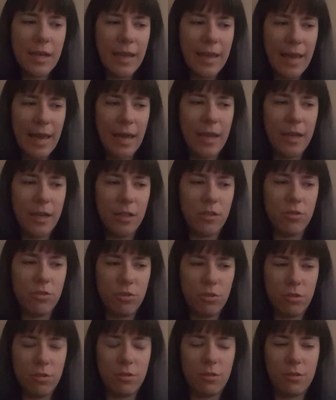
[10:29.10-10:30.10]

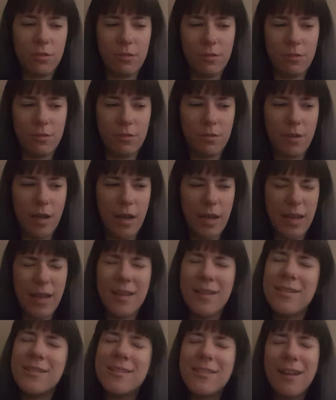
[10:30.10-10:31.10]
gauge, I
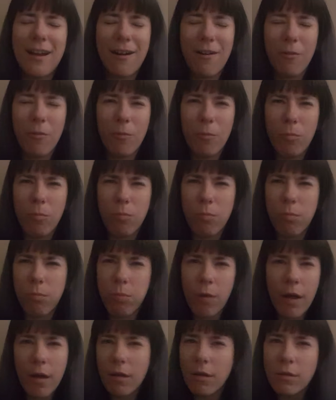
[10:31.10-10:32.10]
guess, how
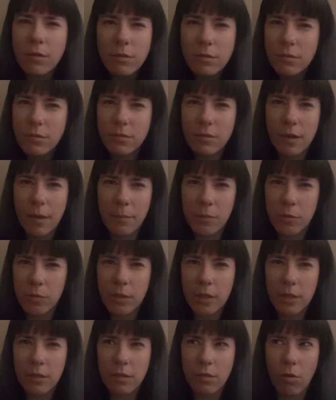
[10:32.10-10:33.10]
well I'm
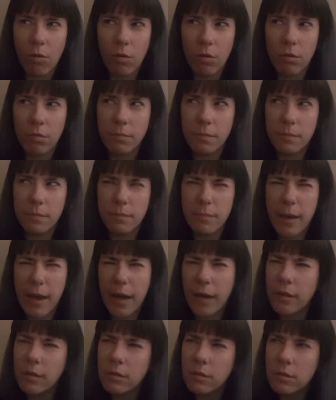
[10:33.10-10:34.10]
doing or
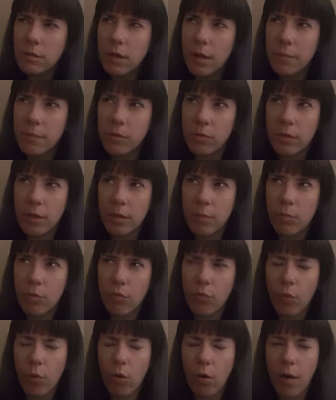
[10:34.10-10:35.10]
bad I'm doing
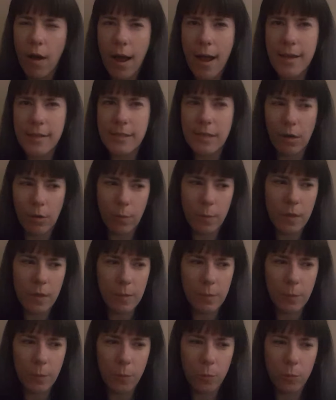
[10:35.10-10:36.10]
before I tell
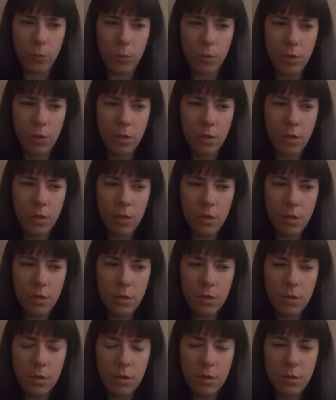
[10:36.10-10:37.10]
people,
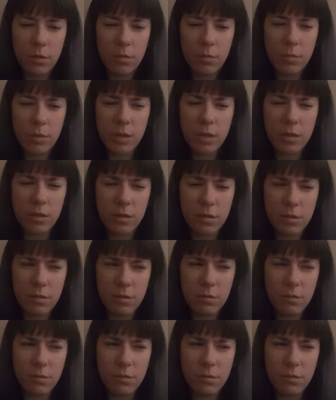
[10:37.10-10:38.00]
because